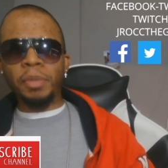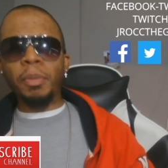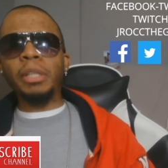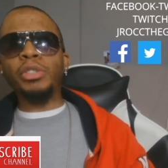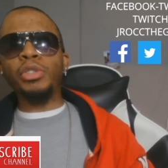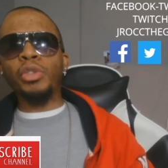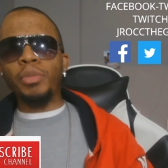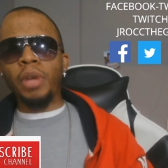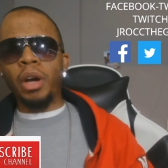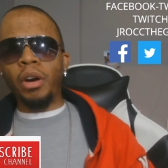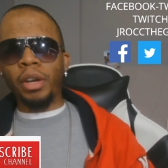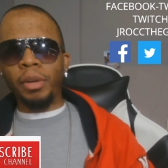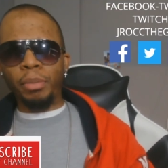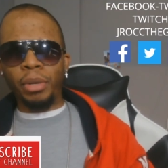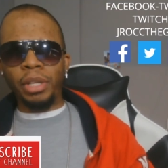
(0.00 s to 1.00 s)
my Snoop
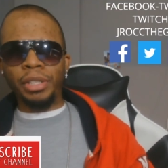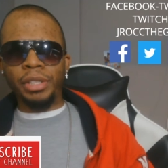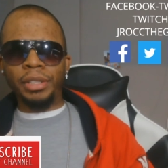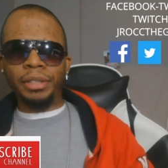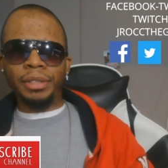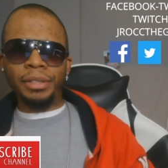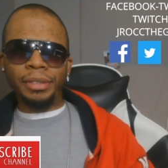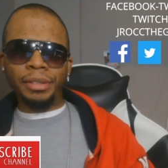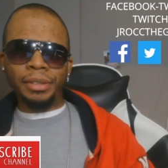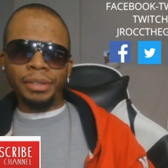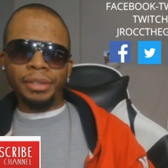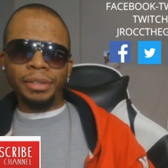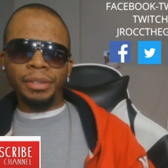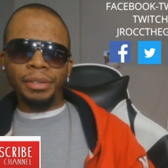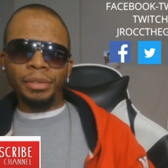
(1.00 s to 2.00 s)
Dogg impression.
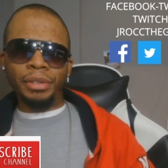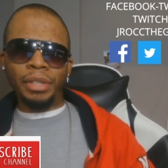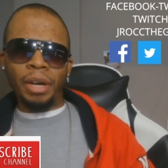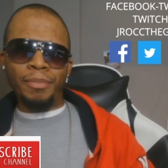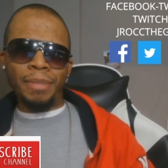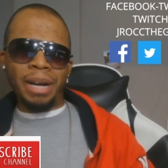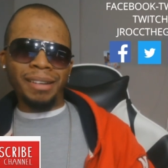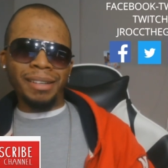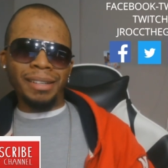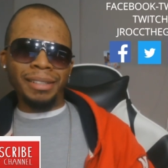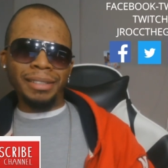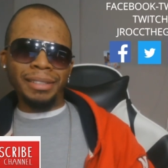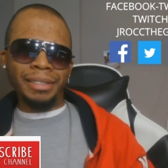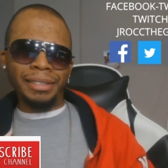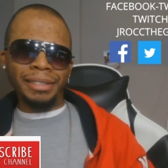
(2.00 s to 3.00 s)
Talking about
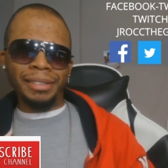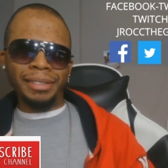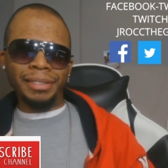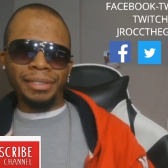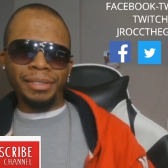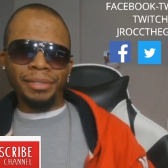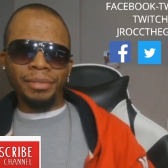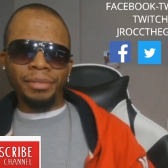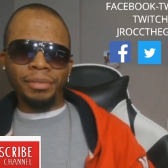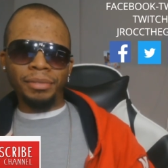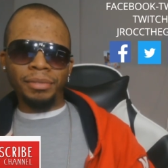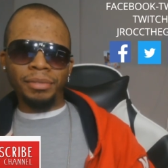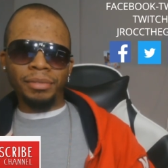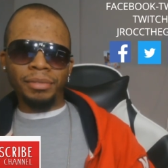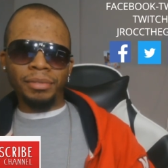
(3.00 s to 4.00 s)
cuz.
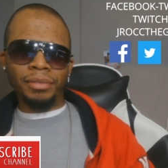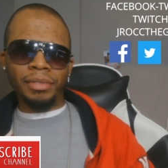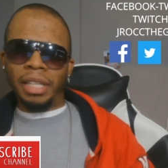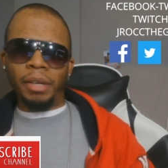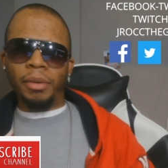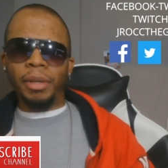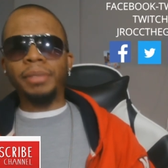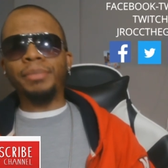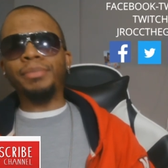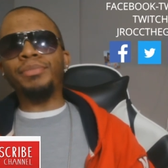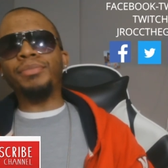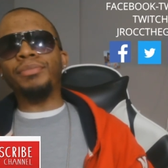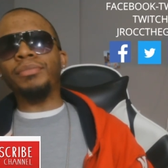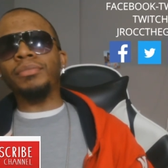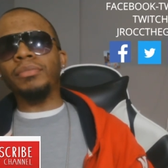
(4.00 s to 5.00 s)
Anyway.
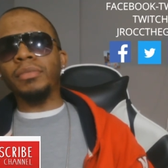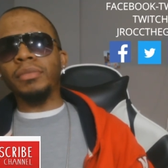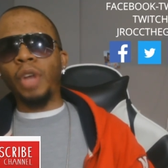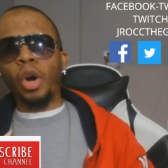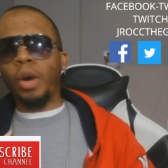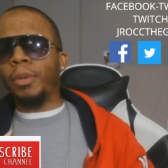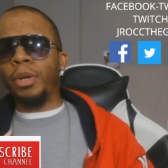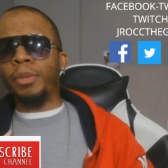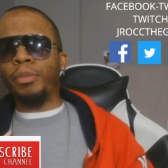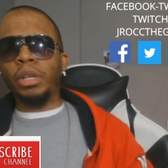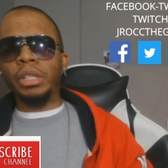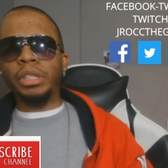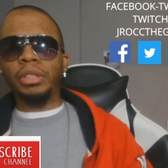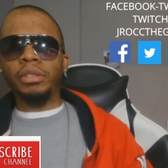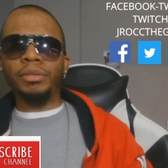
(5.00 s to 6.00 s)
Horrible impression.